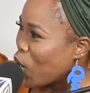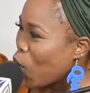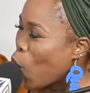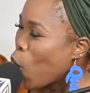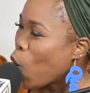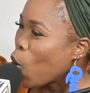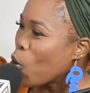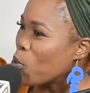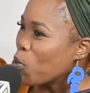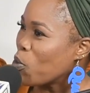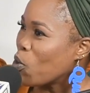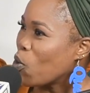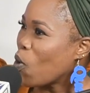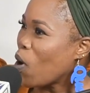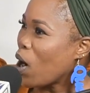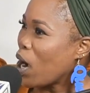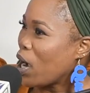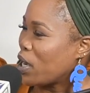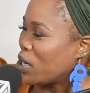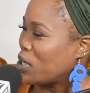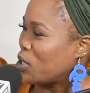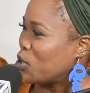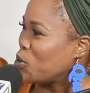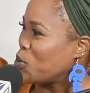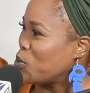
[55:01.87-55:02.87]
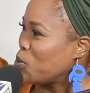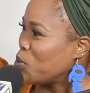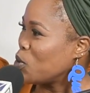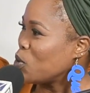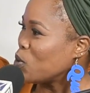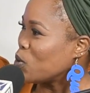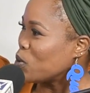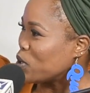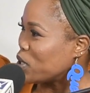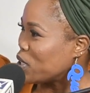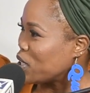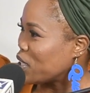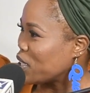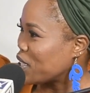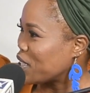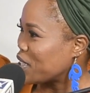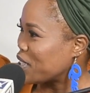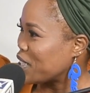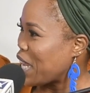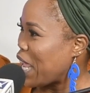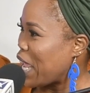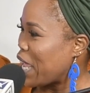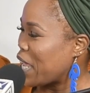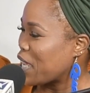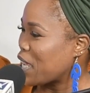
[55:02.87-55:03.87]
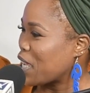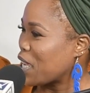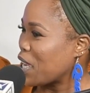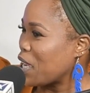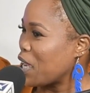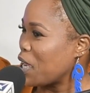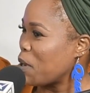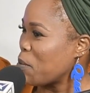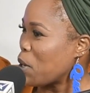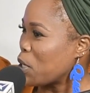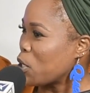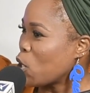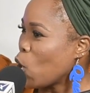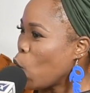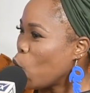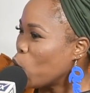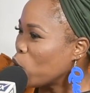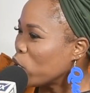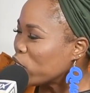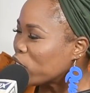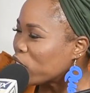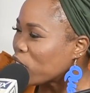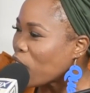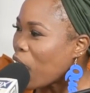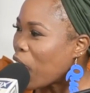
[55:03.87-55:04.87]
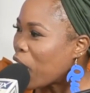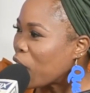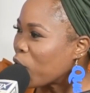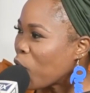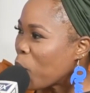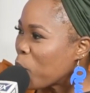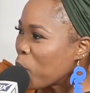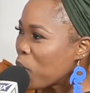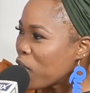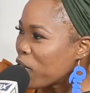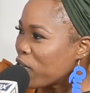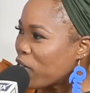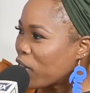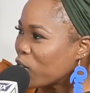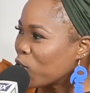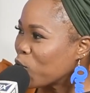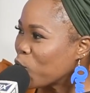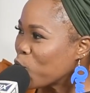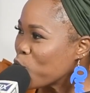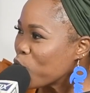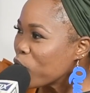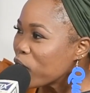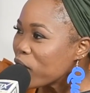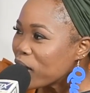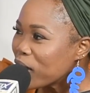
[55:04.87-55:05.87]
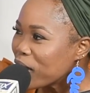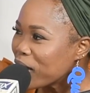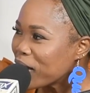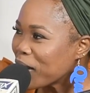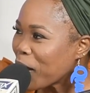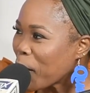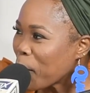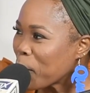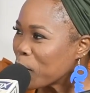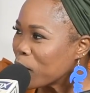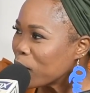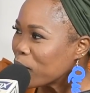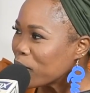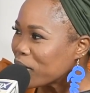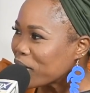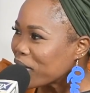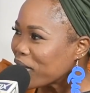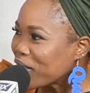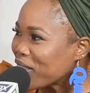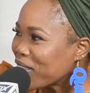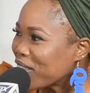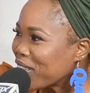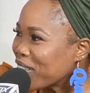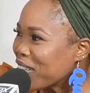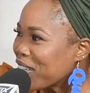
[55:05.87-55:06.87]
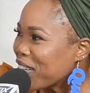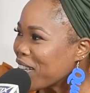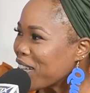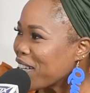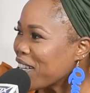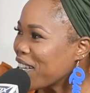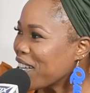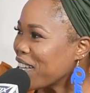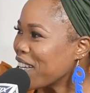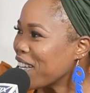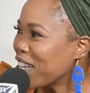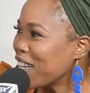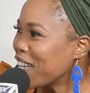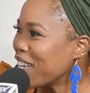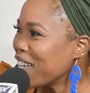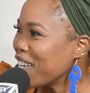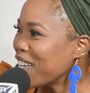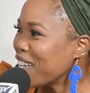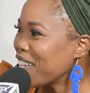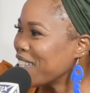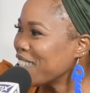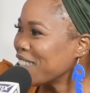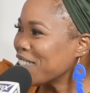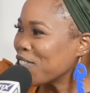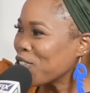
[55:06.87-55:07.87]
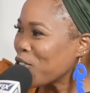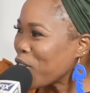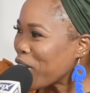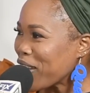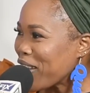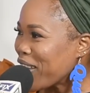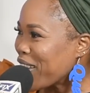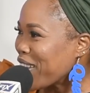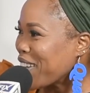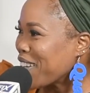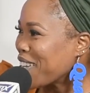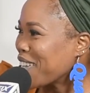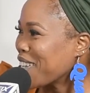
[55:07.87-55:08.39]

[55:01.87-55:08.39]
how me want to do music. Like the only genre me ever do really in a music is reggae.